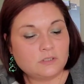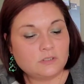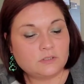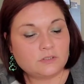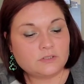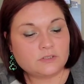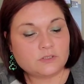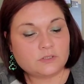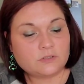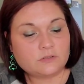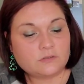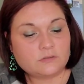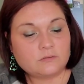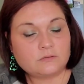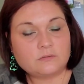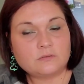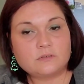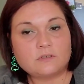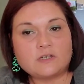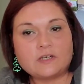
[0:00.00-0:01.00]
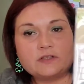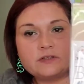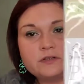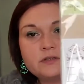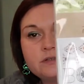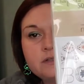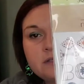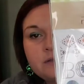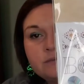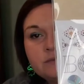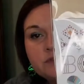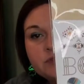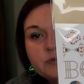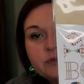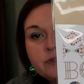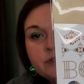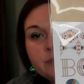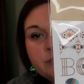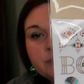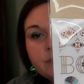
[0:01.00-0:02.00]
So I thought that was
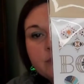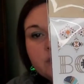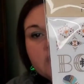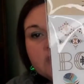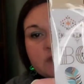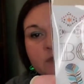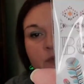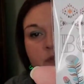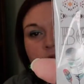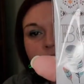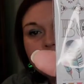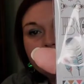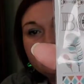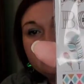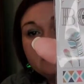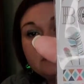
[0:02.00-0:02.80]
really pretty as well.